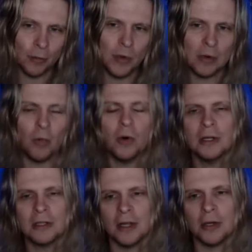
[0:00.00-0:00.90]
when
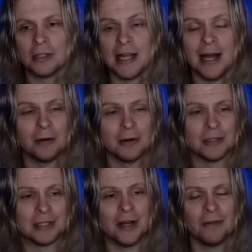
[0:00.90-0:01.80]
Wardlow
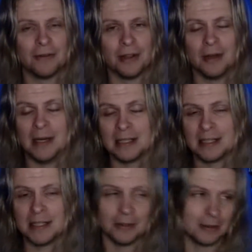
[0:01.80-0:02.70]
towers over them in his
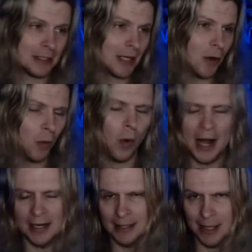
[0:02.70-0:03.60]
suit. So
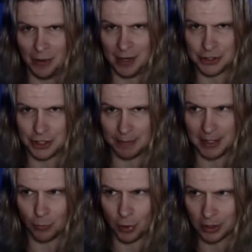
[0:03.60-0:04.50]
why didn't they want to jump
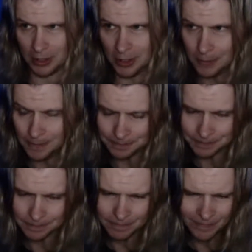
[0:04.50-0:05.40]
on Wardlow?
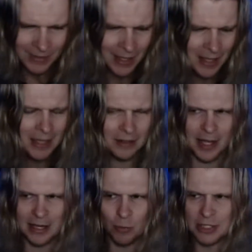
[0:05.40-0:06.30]

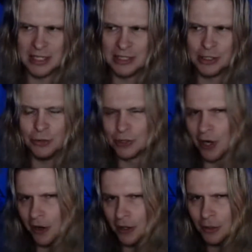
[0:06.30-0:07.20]
Like, was he too
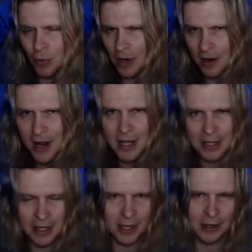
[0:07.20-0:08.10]
tall where,
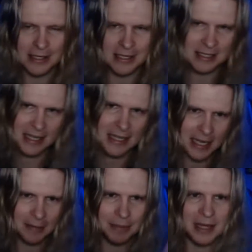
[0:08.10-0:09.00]
you know, he's
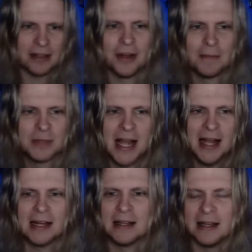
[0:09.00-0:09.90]
sticking up like a
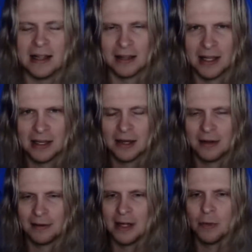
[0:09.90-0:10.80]
thumbtack and they
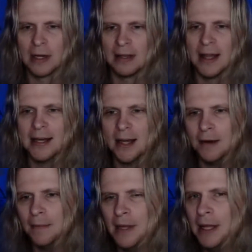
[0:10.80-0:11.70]
didn't want to land
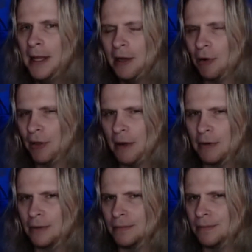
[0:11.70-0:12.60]
on him? Or they
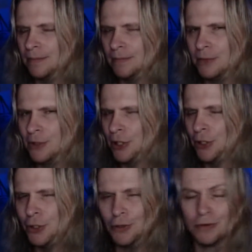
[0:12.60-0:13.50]
were
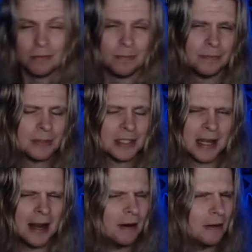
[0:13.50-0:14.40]
too
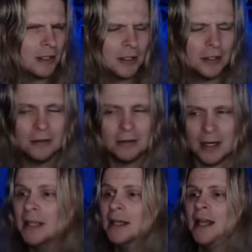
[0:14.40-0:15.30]
scared to?
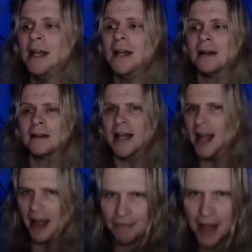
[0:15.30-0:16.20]
I mean, they
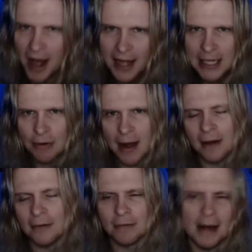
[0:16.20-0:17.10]
have the high
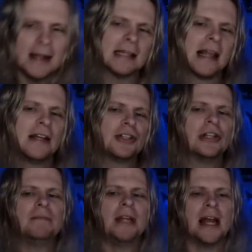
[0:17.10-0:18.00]
ground, right? They
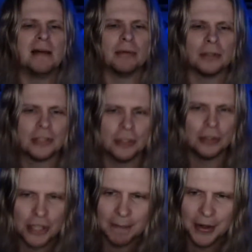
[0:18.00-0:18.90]
should be able to
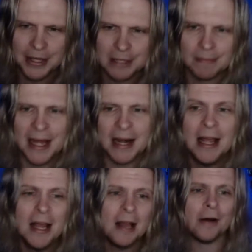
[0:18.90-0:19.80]
jump on this man,
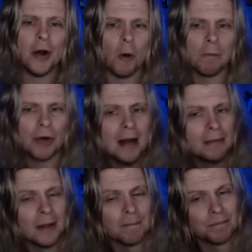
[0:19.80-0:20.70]
no
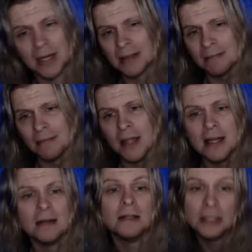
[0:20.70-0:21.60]
problem. But
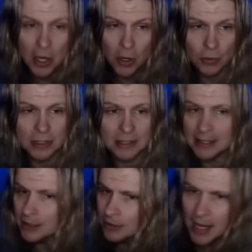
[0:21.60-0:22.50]
they don't.
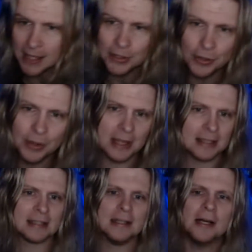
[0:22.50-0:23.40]
They do not do
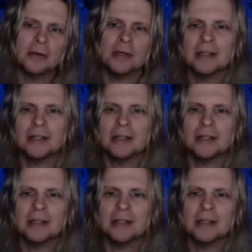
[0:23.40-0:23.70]
this. No.